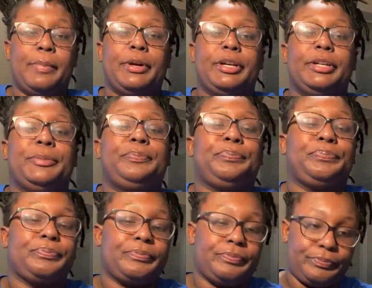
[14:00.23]
But
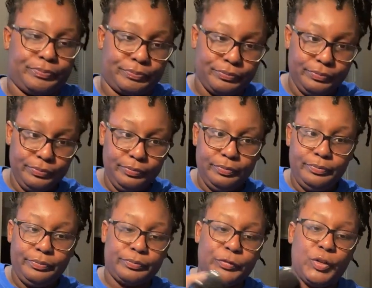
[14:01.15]

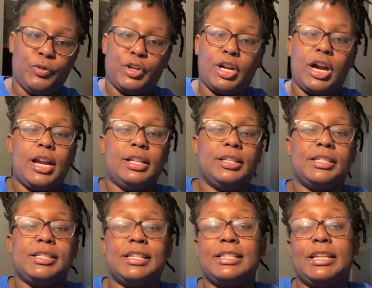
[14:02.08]

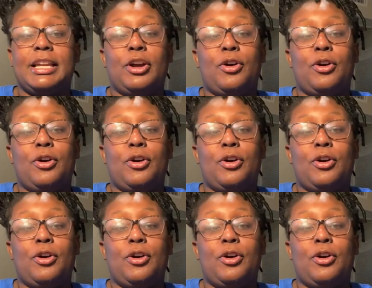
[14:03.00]
regardless, it's getting